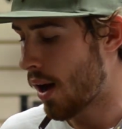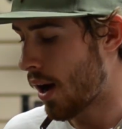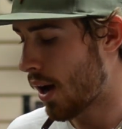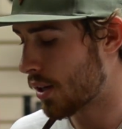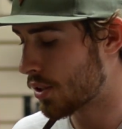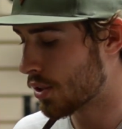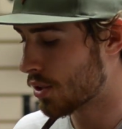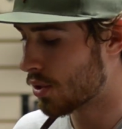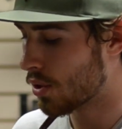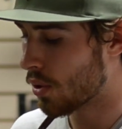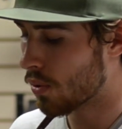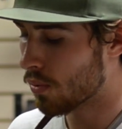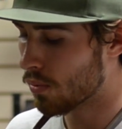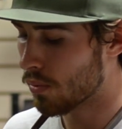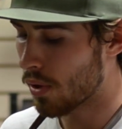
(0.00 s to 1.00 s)
I just
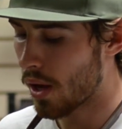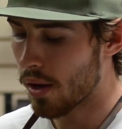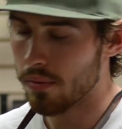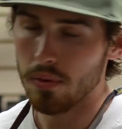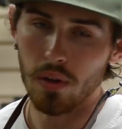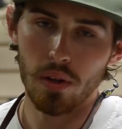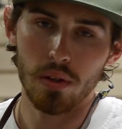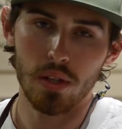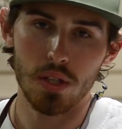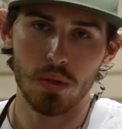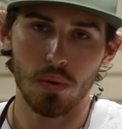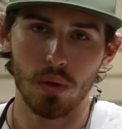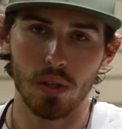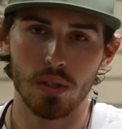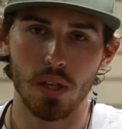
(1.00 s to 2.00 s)
don't have it on this
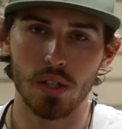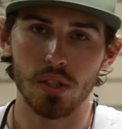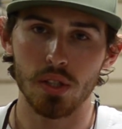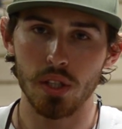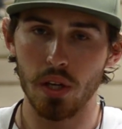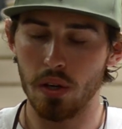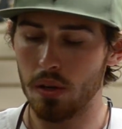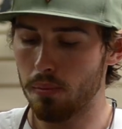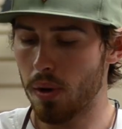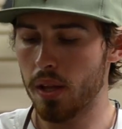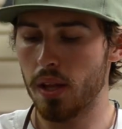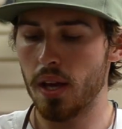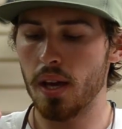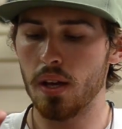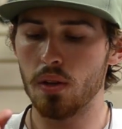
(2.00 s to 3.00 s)
one because I just carry it by
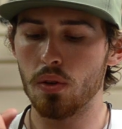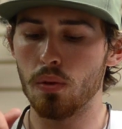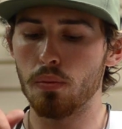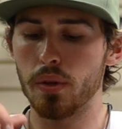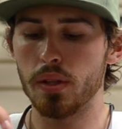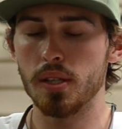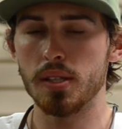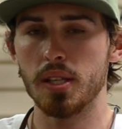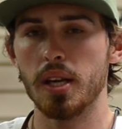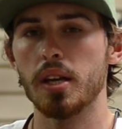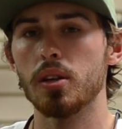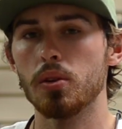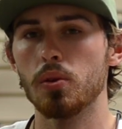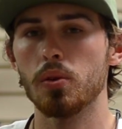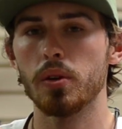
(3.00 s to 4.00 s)
the handle, but this
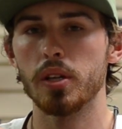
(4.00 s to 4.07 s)
handle